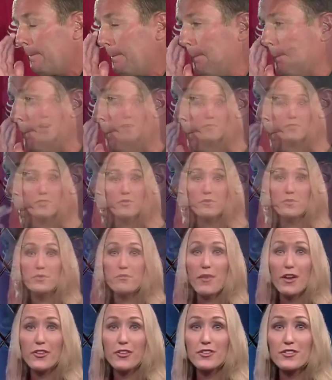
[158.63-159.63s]
And Bob
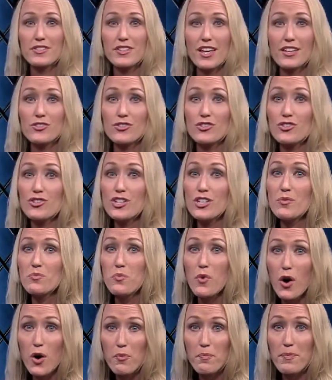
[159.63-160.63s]
Stoops' mother says she
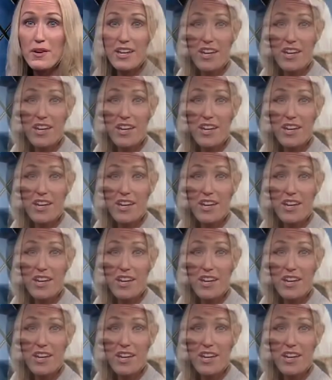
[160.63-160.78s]
won't